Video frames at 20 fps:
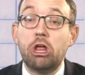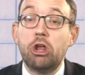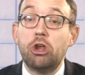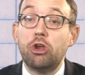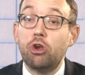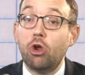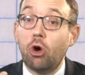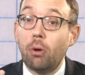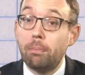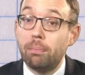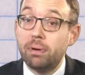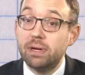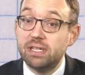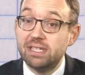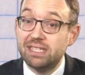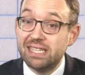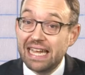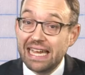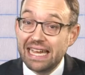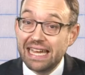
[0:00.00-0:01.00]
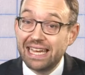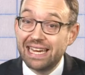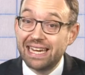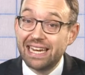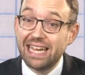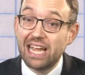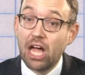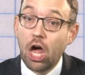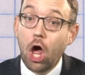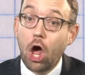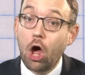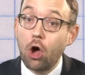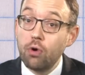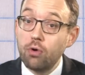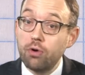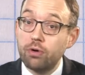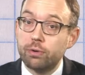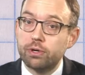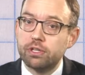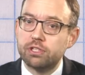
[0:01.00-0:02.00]
not particularly
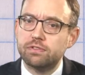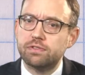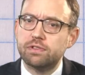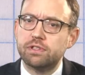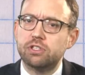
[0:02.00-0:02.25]
onerous for